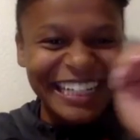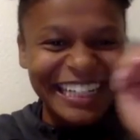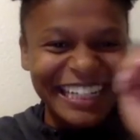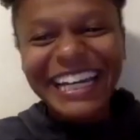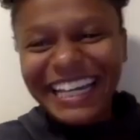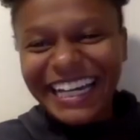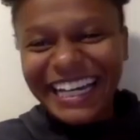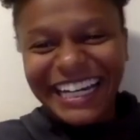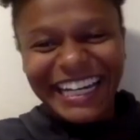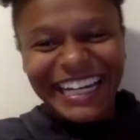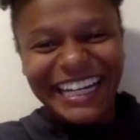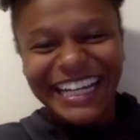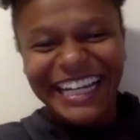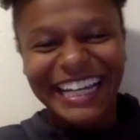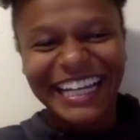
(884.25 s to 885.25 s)
Yeah.
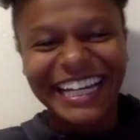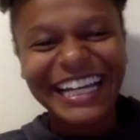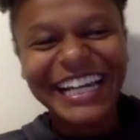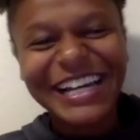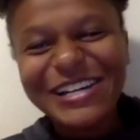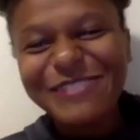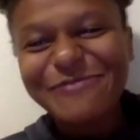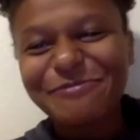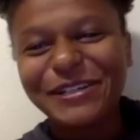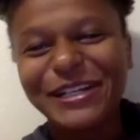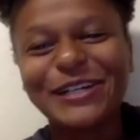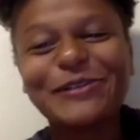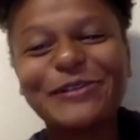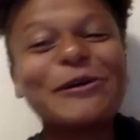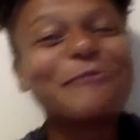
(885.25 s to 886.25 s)

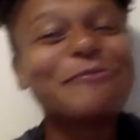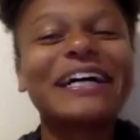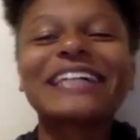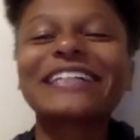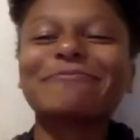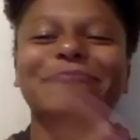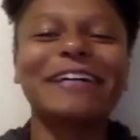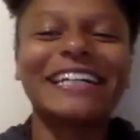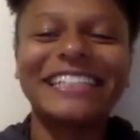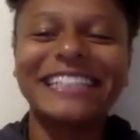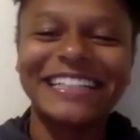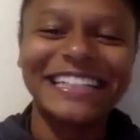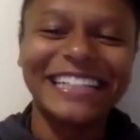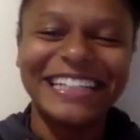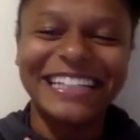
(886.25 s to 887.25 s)
But back in my day.